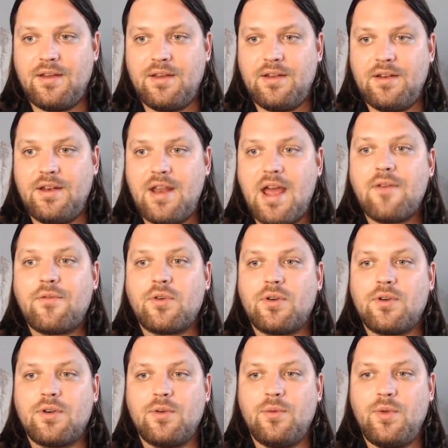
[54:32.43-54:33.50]

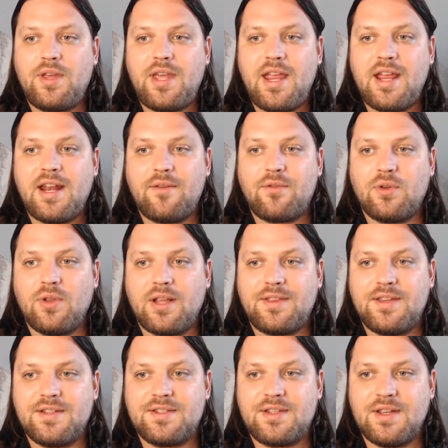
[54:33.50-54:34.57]
we can't ever let
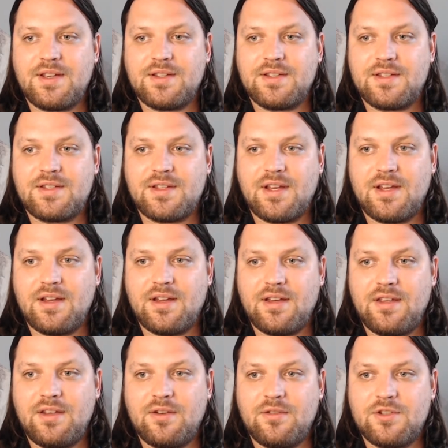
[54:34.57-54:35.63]
these things
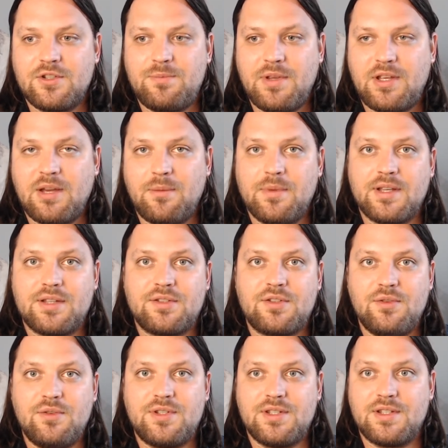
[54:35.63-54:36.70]
just become
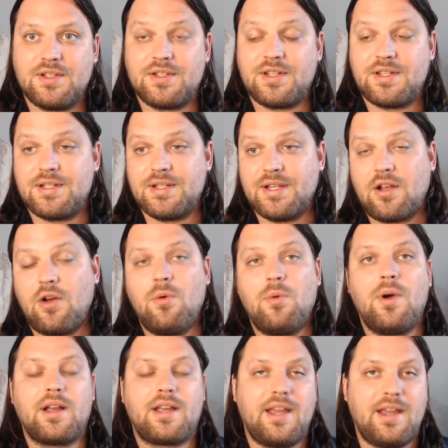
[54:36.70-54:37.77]
excuses in the sense of like,
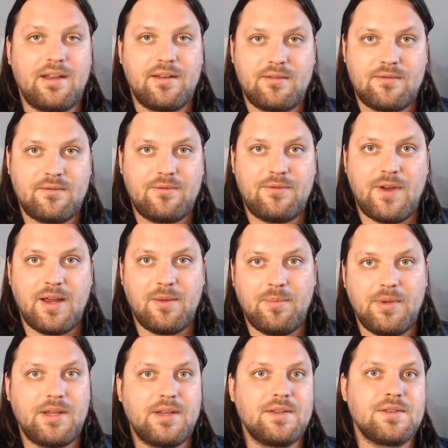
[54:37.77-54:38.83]
oh, I can't fight
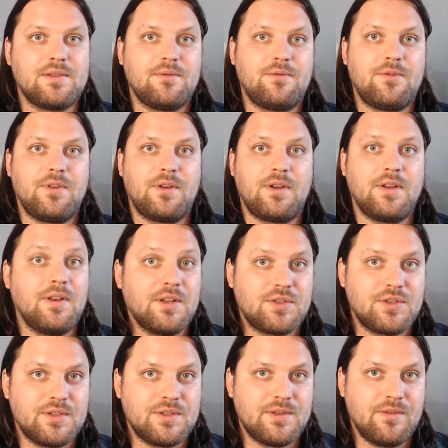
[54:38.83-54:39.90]
because of the
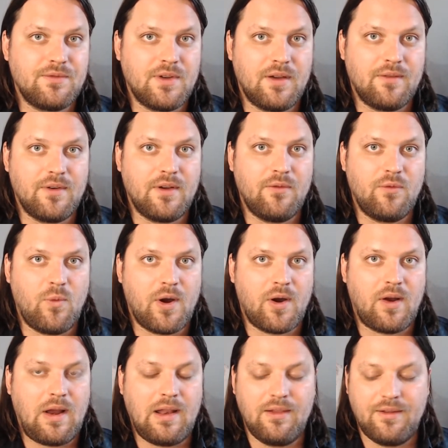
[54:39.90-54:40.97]
conditions of
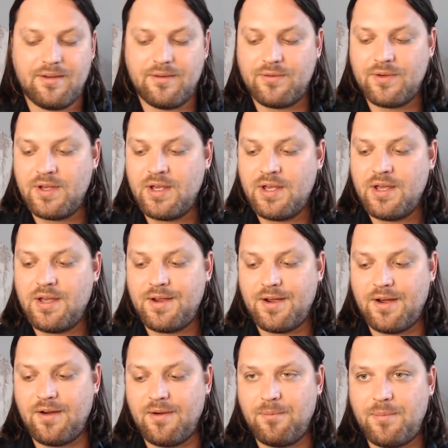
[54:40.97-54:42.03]
where I live,
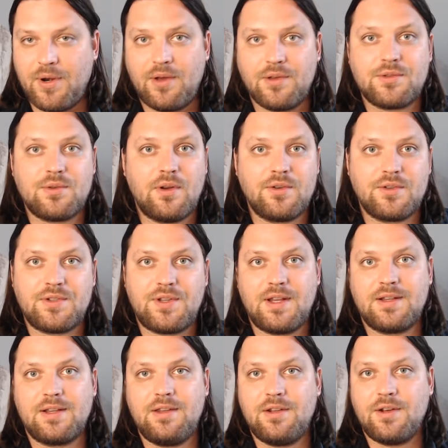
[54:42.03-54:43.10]
but also understand that